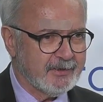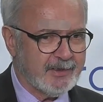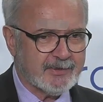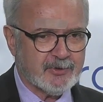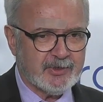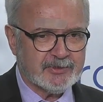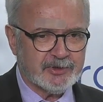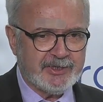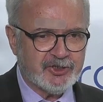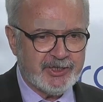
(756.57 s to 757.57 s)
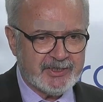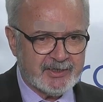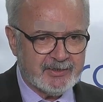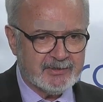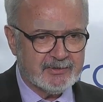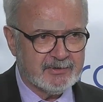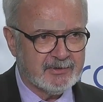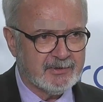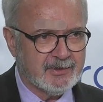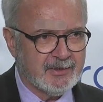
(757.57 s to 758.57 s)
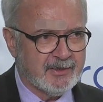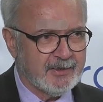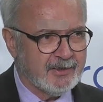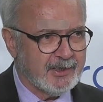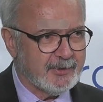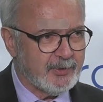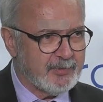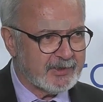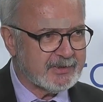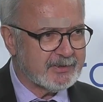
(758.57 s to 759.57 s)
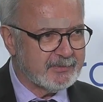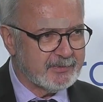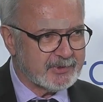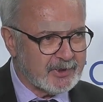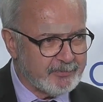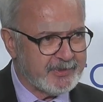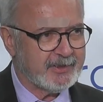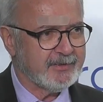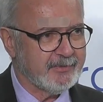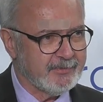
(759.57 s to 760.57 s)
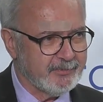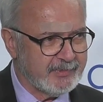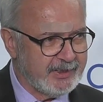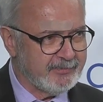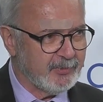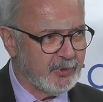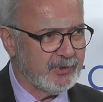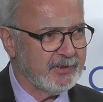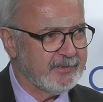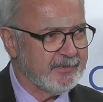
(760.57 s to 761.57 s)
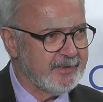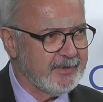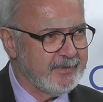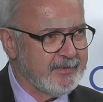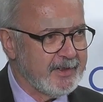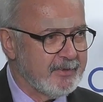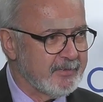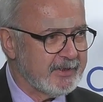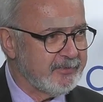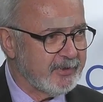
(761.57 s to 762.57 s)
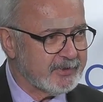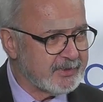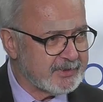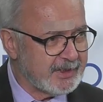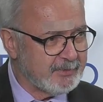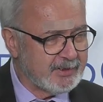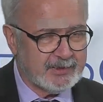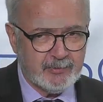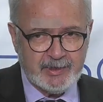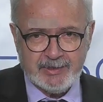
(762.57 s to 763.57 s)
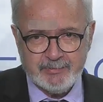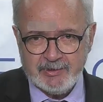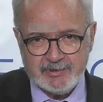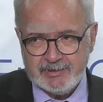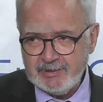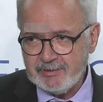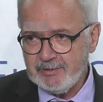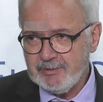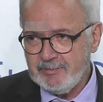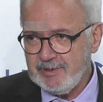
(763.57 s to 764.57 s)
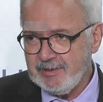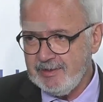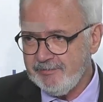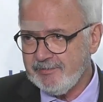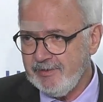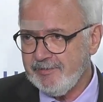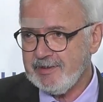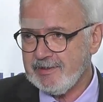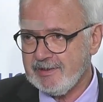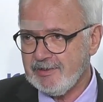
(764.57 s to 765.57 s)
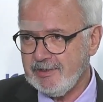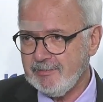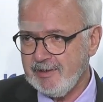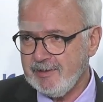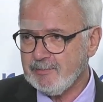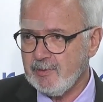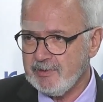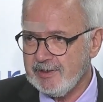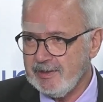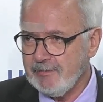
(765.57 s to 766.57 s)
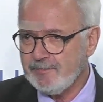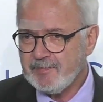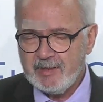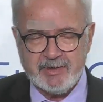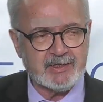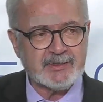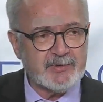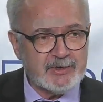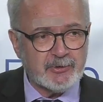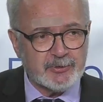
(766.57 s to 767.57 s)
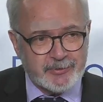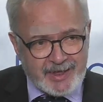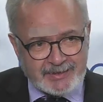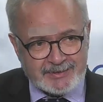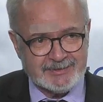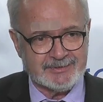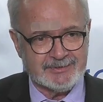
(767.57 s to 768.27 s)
let's call it green cheating, and we must stop that even more. But for sustainability awareness bonds, this is going to be a difficult taxonomy that we will need, because if we don't do that,